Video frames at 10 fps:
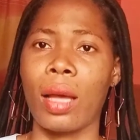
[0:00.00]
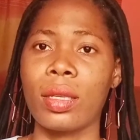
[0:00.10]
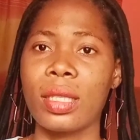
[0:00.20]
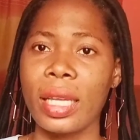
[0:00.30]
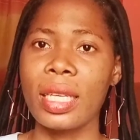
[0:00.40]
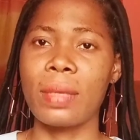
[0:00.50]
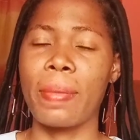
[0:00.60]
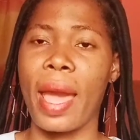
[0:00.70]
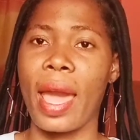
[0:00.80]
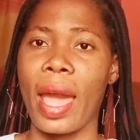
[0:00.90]
since
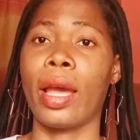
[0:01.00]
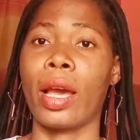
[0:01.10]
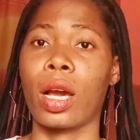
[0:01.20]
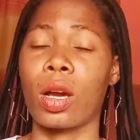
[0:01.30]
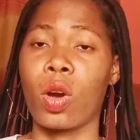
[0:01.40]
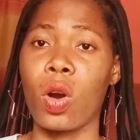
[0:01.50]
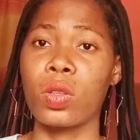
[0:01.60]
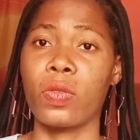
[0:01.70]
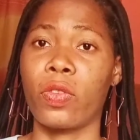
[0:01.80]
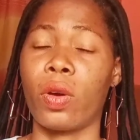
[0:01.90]
my hair
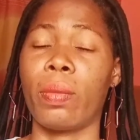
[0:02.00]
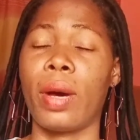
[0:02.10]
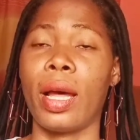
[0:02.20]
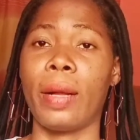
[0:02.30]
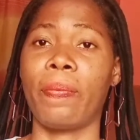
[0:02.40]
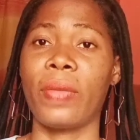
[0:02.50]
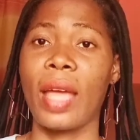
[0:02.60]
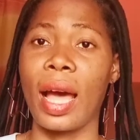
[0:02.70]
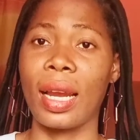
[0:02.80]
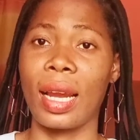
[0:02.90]
cut from
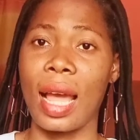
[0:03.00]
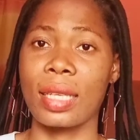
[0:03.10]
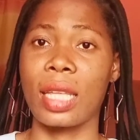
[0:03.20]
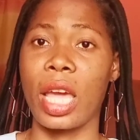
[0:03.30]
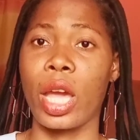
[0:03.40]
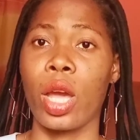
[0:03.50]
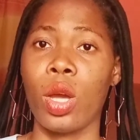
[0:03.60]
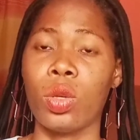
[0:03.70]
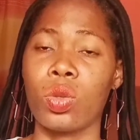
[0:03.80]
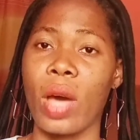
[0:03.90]
that relaxed hair
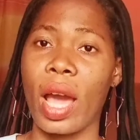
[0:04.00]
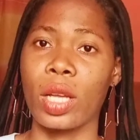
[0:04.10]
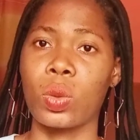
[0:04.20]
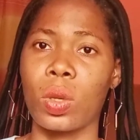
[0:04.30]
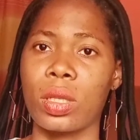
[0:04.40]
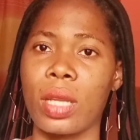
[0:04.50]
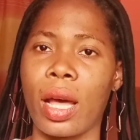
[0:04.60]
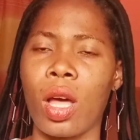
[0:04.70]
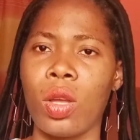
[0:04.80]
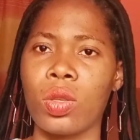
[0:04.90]
to how it was now,
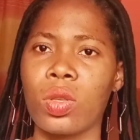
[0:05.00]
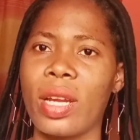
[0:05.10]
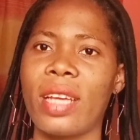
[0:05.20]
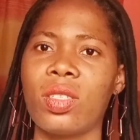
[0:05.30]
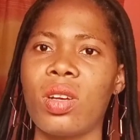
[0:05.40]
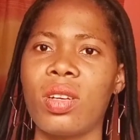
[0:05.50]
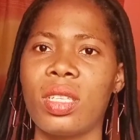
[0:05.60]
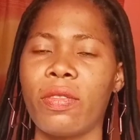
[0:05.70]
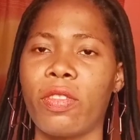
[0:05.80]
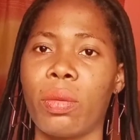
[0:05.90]
so there is no
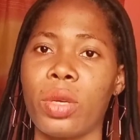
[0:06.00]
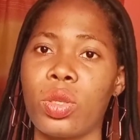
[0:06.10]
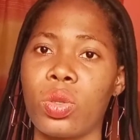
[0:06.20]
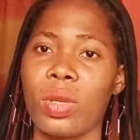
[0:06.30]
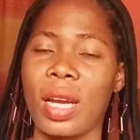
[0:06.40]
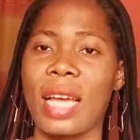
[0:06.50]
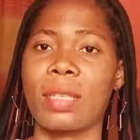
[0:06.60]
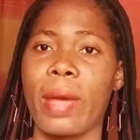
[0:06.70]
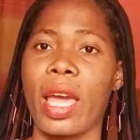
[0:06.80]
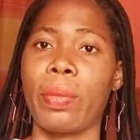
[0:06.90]
reason for me to
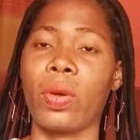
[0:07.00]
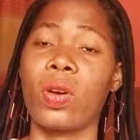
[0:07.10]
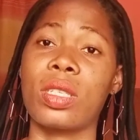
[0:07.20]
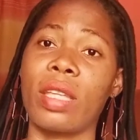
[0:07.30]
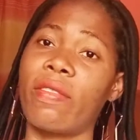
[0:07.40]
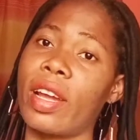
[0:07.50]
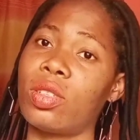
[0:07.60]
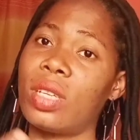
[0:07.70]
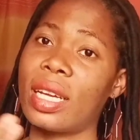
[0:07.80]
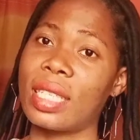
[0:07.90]
relax my hair because if I
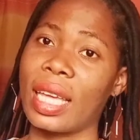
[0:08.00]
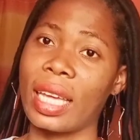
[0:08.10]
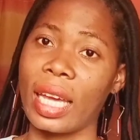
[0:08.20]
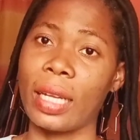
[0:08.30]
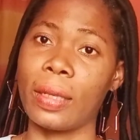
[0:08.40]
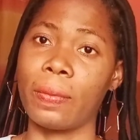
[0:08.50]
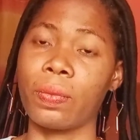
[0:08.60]
do that again,